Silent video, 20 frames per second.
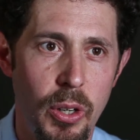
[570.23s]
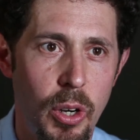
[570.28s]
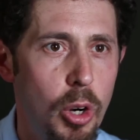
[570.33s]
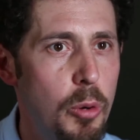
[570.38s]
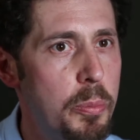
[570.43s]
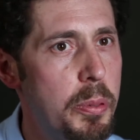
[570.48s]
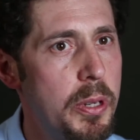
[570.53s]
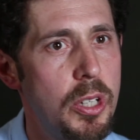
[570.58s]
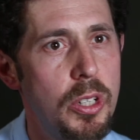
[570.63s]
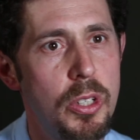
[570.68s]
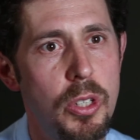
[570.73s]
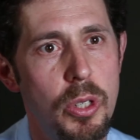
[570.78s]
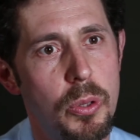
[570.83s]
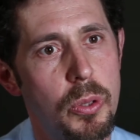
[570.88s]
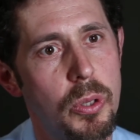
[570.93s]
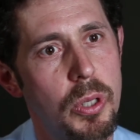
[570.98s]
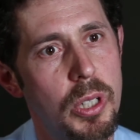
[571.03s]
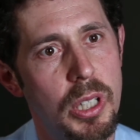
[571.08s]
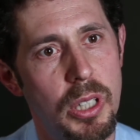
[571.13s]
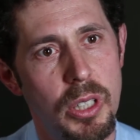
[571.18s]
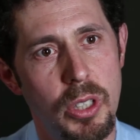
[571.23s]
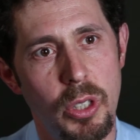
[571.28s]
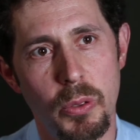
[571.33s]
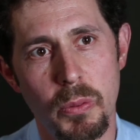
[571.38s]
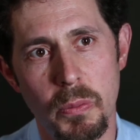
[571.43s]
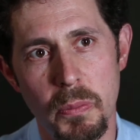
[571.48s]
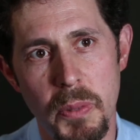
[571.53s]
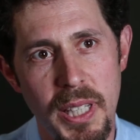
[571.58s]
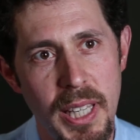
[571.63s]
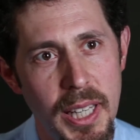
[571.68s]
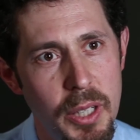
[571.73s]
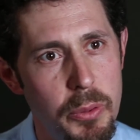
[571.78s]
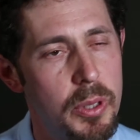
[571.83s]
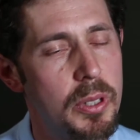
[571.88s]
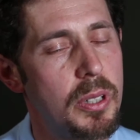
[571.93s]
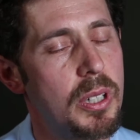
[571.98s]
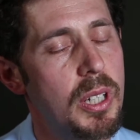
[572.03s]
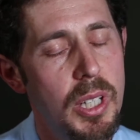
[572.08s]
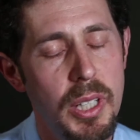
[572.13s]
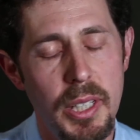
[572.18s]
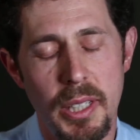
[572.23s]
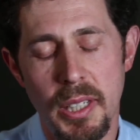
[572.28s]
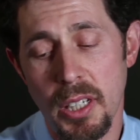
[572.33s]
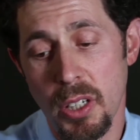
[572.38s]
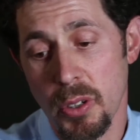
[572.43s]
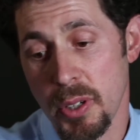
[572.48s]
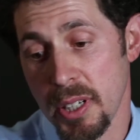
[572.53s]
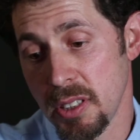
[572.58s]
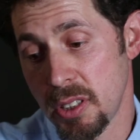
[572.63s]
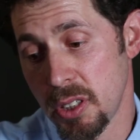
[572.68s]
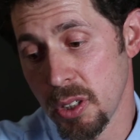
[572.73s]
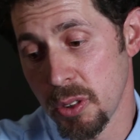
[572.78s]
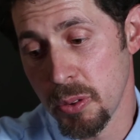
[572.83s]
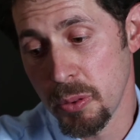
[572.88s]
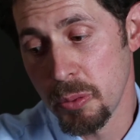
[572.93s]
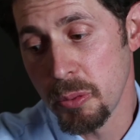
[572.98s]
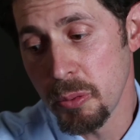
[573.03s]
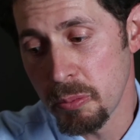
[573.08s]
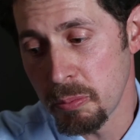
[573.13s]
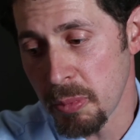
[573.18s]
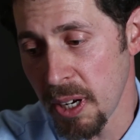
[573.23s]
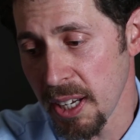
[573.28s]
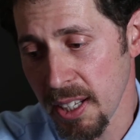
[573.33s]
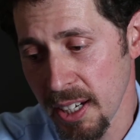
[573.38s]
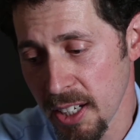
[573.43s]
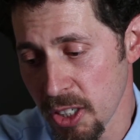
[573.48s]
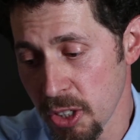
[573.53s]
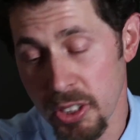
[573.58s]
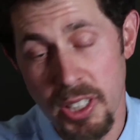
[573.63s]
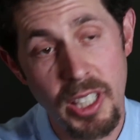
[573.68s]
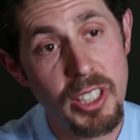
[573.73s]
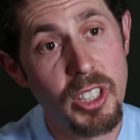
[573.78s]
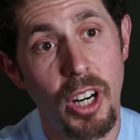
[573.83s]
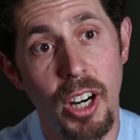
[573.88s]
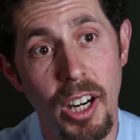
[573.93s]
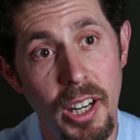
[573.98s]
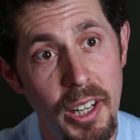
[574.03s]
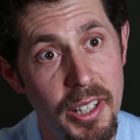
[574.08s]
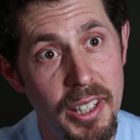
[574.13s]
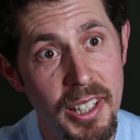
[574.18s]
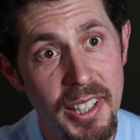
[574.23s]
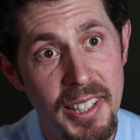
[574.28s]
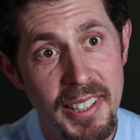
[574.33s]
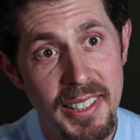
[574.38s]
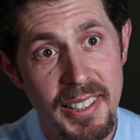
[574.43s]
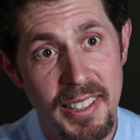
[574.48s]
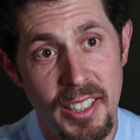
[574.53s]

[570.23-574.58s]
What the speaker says: Open your door. Don't make anyone, And so Mike and I took that to heart.